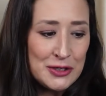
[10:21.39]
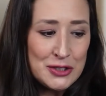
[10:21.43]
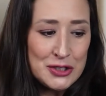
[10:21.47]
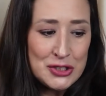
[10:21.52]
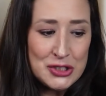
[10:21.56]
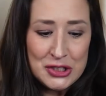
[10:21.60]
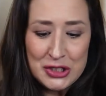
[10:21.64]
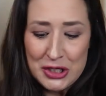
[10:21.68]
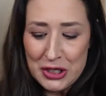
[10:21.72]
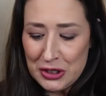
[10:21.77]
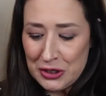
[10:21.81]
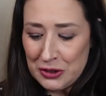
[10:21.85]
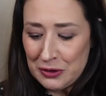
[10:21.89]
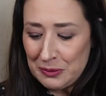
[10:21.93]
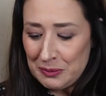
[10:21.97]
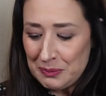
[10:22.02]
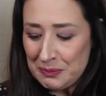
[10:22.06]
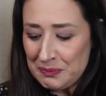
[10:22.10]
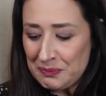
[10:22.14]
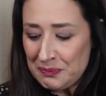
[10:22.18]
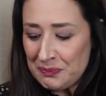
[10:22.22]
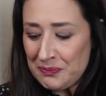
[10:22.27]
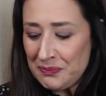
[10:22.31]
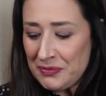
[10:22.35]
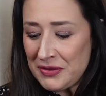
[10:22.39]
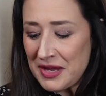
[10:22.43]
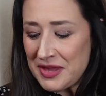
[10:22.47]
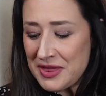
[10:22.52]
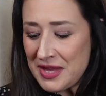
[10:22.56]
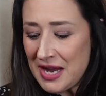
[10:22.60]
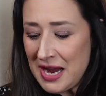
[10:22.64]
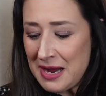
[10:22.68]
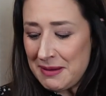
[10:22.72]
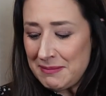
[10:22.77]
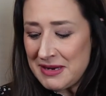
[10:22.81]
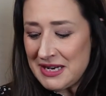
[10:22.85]
So
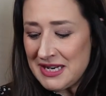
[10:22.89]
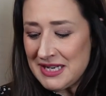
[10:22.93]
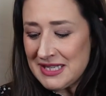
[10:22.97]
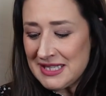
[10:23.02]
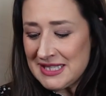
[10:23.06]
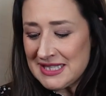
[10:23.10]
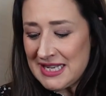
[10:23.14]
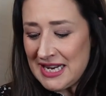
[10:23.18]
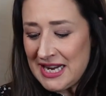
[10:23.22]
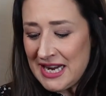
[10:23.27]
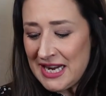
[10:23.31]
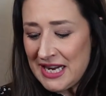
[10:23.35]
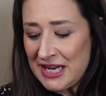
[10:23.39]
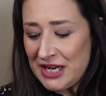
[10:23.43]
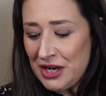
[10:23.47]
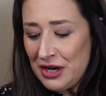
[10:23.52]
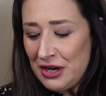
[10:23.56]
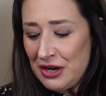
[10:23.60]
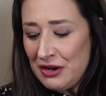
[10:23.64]
that being said,